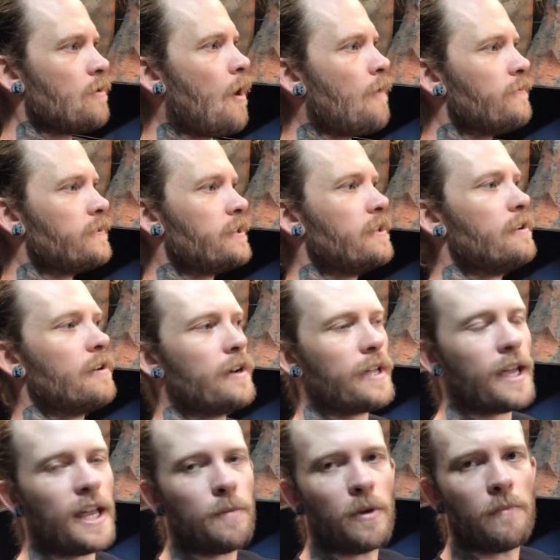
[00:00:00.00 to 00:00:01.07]
obviously you got to
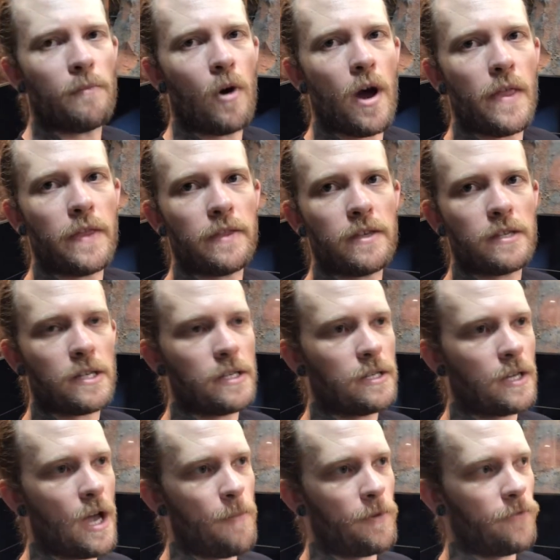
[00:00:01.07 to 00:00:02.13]
keep in mind that this is
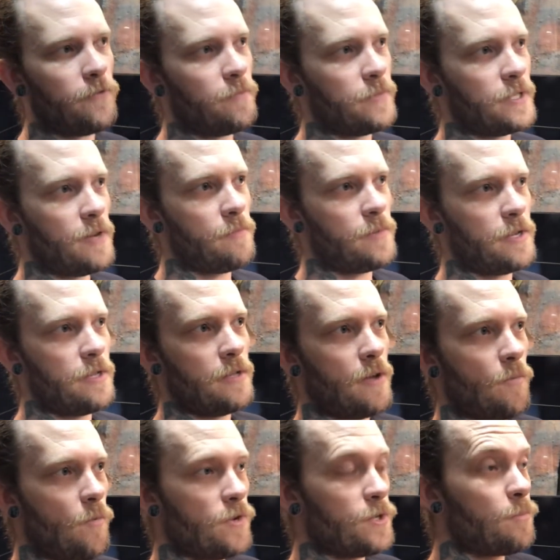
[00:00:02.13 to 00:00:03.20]
coming from somebody
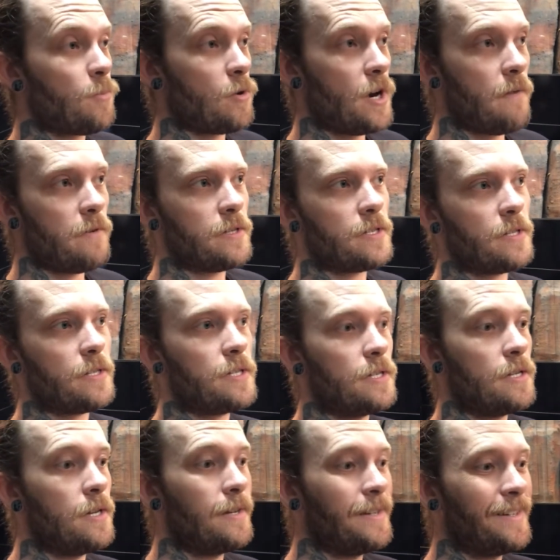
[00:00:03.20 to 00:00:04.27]
that was
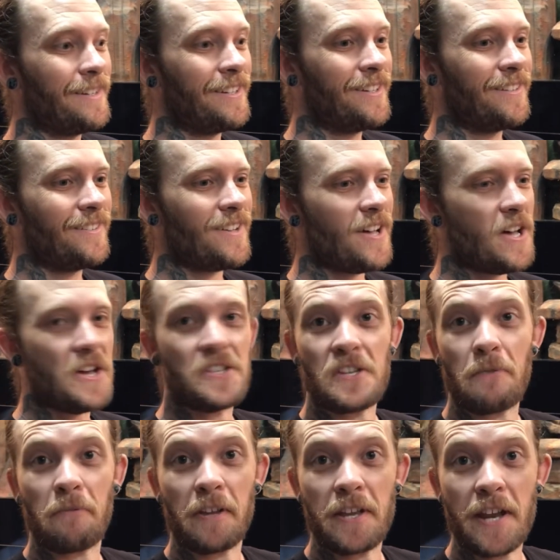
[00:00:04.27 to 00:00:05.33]
previously
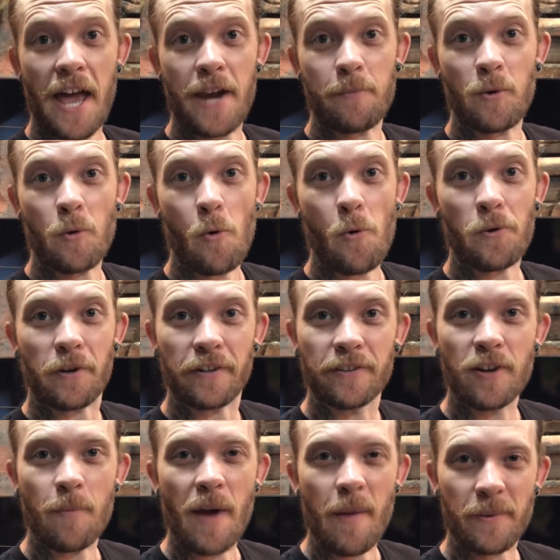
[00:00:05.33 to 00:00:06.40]
definitely an animal hoarder.
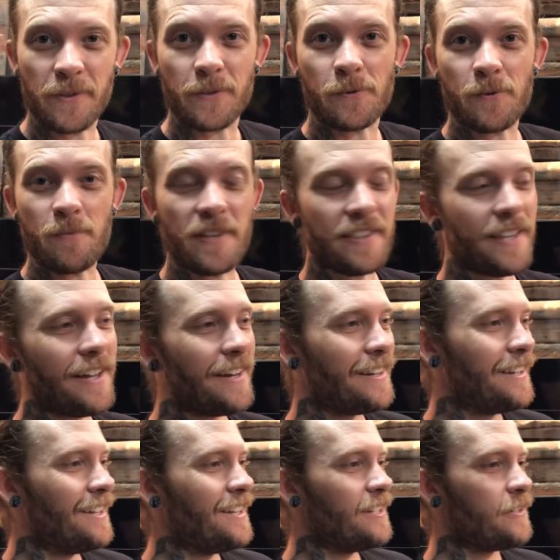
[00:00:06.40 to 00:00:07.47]
I'm happy to admit that.
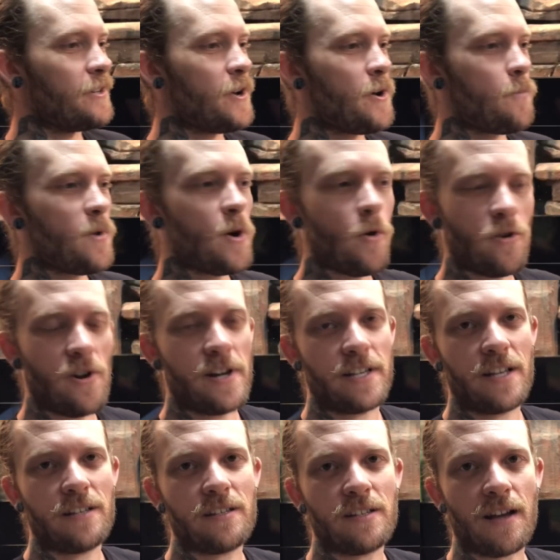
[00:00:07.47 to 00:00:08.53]
We all kind of
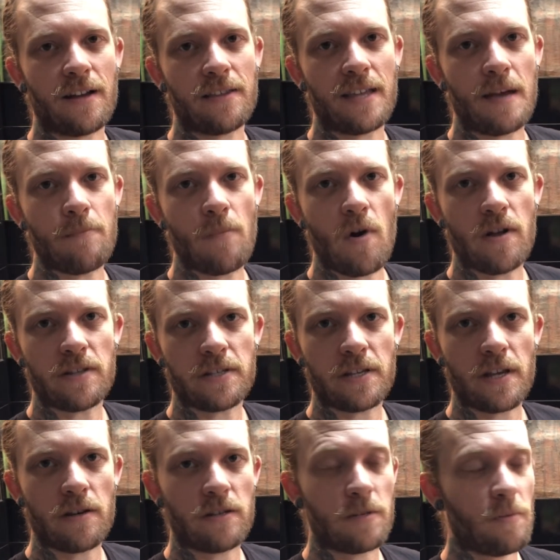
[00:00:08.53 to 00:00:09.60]
get stuck in that
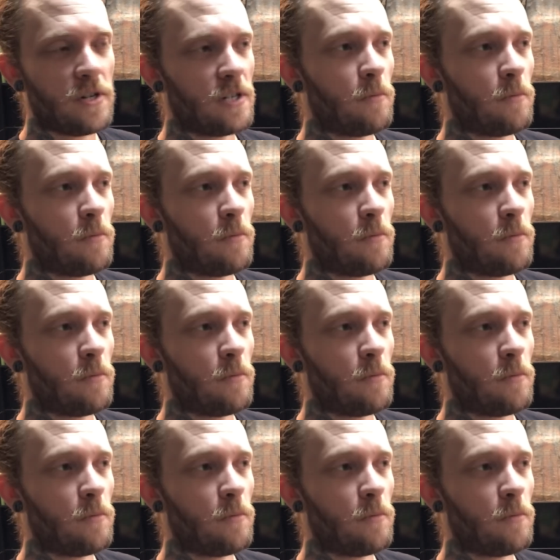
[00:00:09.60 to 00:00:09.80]
mindset, especially